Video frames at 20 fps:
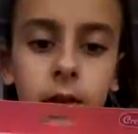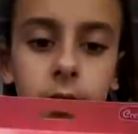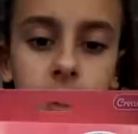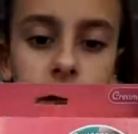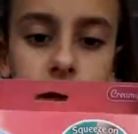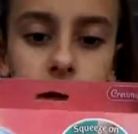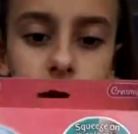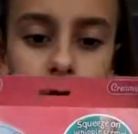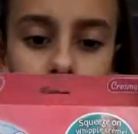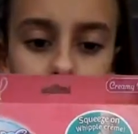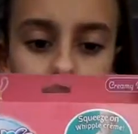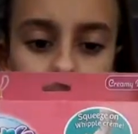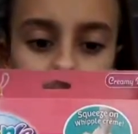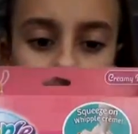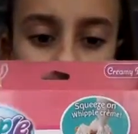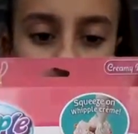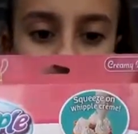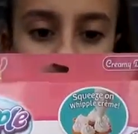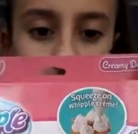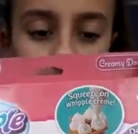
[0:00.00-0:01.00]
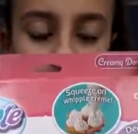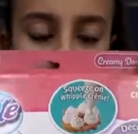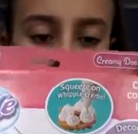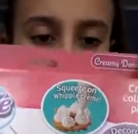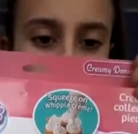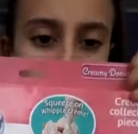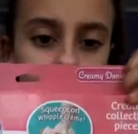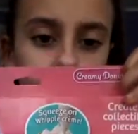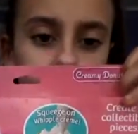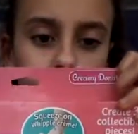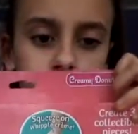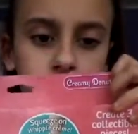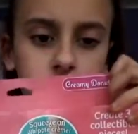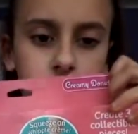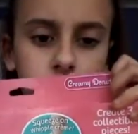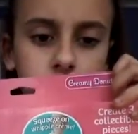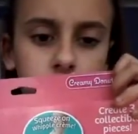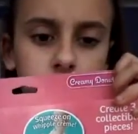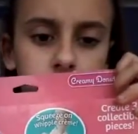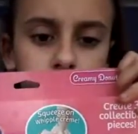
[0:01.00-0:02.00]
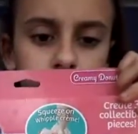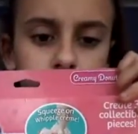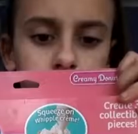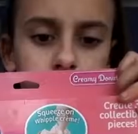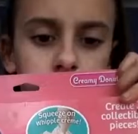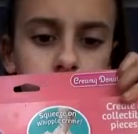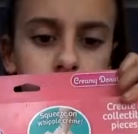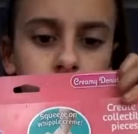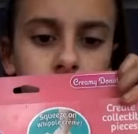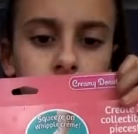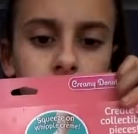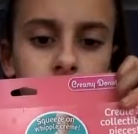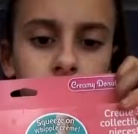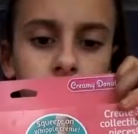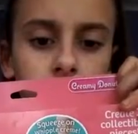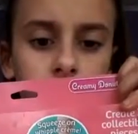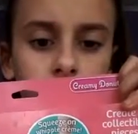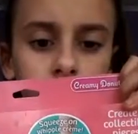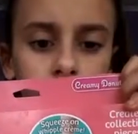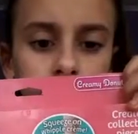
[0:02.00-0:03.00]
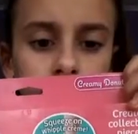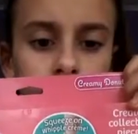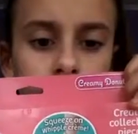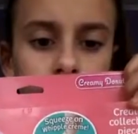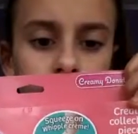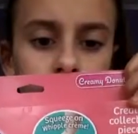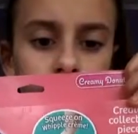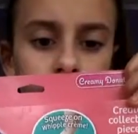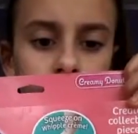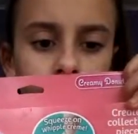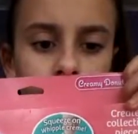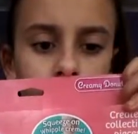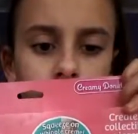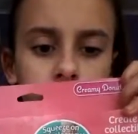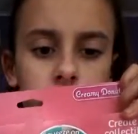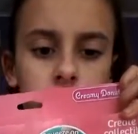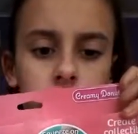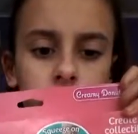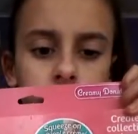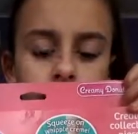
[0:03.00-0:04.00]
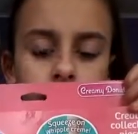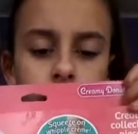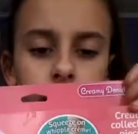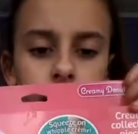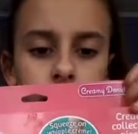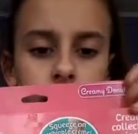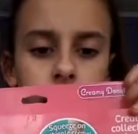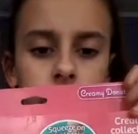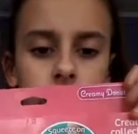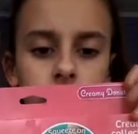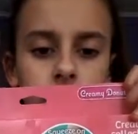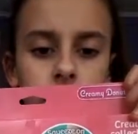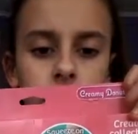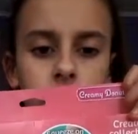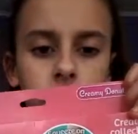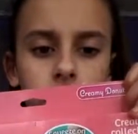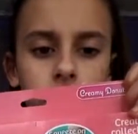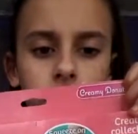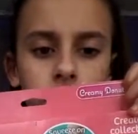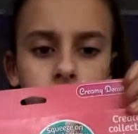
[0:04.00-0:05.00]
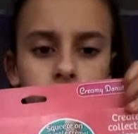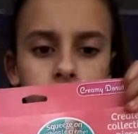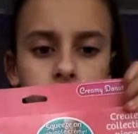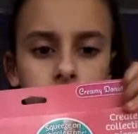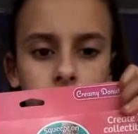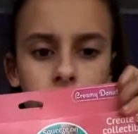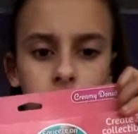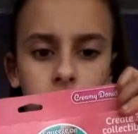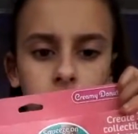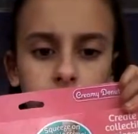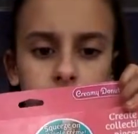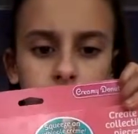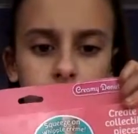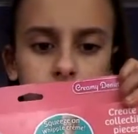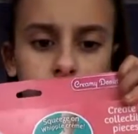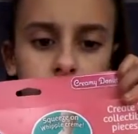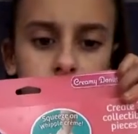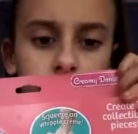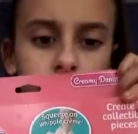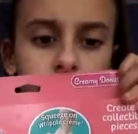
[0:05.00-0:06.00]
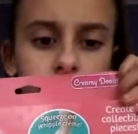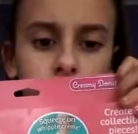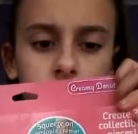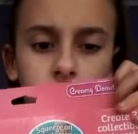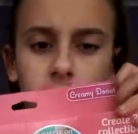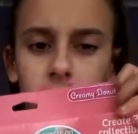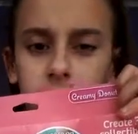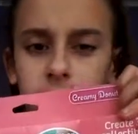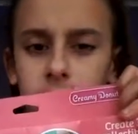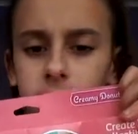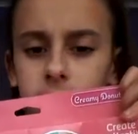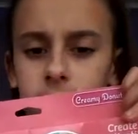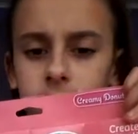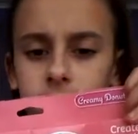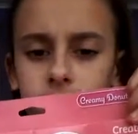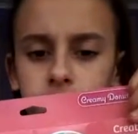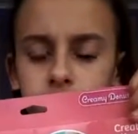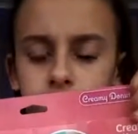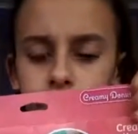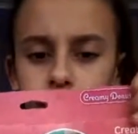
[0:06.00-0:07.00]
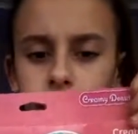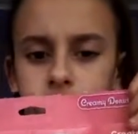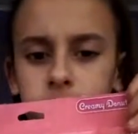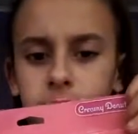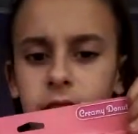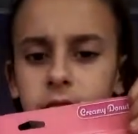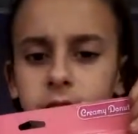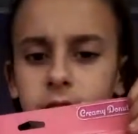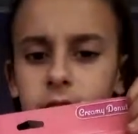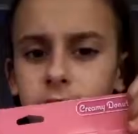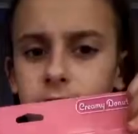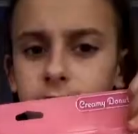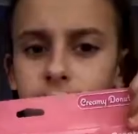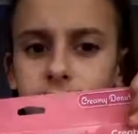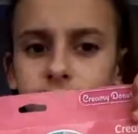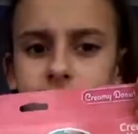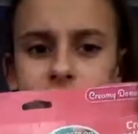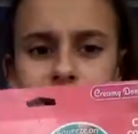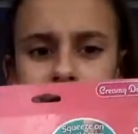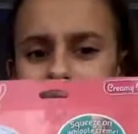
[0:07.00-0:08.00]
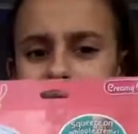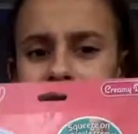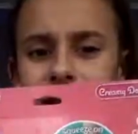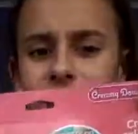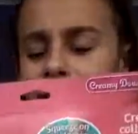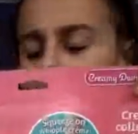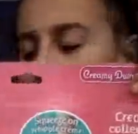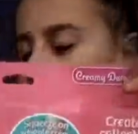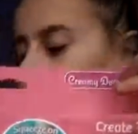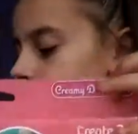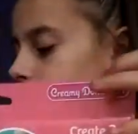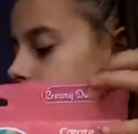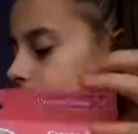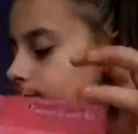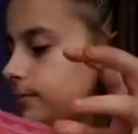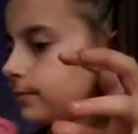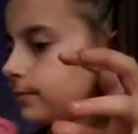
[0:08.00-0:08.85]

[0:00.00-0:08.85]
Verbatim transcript: Then I got like this uh, kit where you can like make these uh, things.